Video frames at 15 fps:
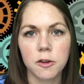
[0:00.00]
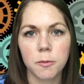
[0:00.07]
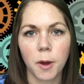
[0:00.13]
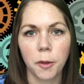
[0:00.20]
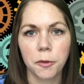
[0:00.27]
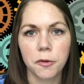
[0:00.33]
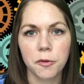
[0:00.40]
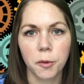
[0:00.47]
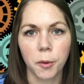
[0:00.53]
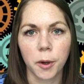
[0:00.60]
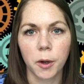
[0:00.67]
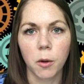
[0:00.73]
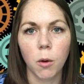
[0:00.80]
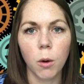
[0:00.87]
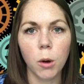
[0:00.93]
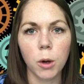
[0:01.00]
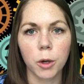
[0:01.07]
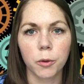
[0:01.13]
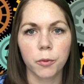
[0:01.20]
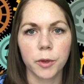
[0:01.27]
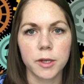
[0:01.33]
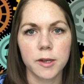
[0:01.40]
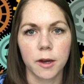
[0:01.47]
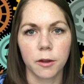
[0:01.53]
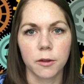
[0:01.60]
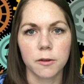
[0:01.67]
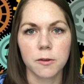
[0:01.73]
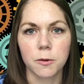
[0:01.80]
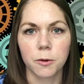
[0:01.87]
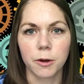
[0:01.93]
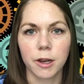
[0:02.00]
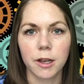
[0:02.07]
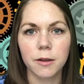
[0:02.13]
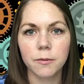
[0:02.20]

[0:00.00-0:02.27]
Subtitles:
about the story or retell the story.